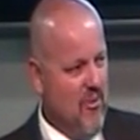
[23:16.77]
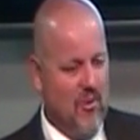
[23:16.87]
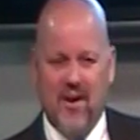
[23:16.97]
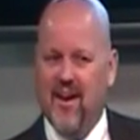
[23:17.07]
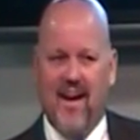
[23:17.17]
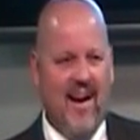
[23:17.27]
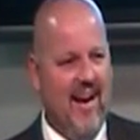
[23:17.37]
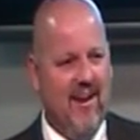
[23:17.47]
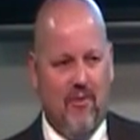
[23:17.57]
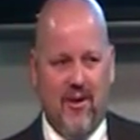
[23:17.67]
We're
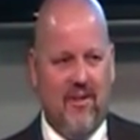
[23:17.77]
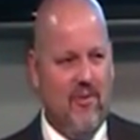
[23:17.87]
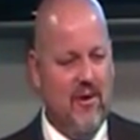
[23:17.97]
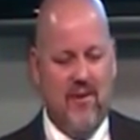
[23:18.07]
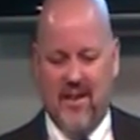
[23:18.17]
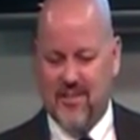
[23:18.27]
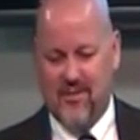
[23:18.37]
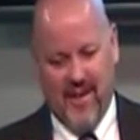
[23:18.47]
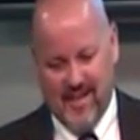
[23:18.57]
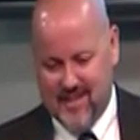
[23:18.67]
alive. We're
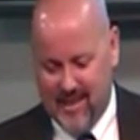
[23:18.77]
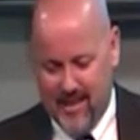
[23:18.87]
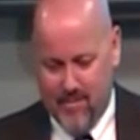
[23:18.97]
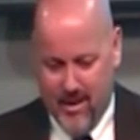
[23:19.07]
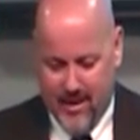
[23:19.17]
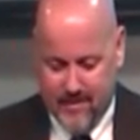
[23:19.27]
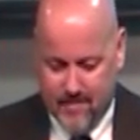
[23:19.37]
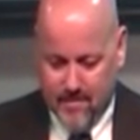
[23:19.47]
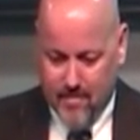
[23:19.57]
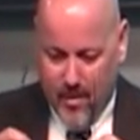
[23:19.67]
resurrected. Amen.
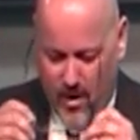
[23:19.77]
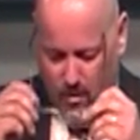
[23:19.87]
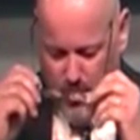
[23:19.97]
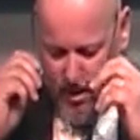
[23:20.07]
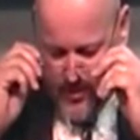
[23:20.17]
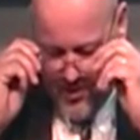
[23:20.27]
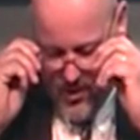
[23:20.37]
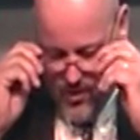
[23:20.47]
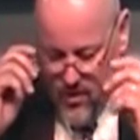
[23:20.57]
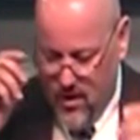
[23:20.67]
And we're
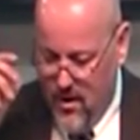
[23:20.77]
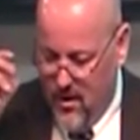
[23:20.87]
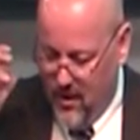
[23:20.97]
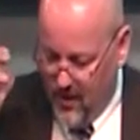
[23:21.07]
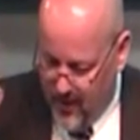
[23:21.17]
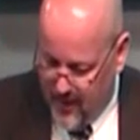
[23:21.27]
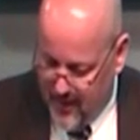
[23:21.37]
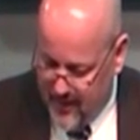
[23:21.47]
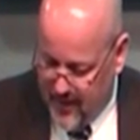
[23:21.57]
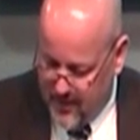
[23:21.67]
to look
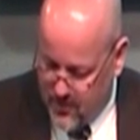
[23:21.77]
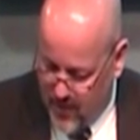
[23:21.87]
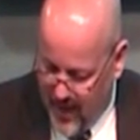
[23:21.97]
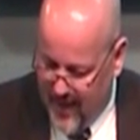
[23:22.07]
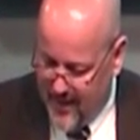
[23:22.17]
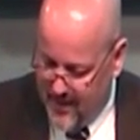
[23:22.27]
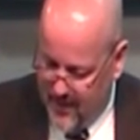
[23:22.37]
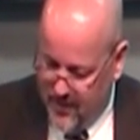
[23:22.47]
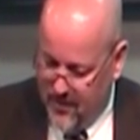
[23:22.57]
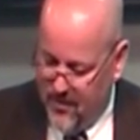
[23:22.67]
at and try to
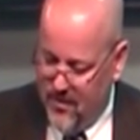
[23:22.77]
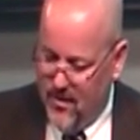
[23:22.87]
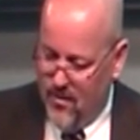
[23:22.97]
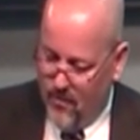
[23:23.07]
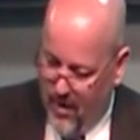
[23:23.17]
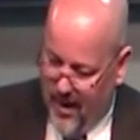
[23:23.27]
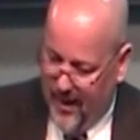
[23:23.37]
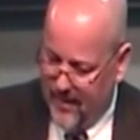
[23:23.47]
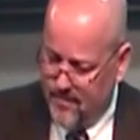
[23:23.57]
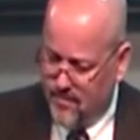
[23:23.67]
do
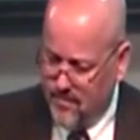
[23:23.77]
right.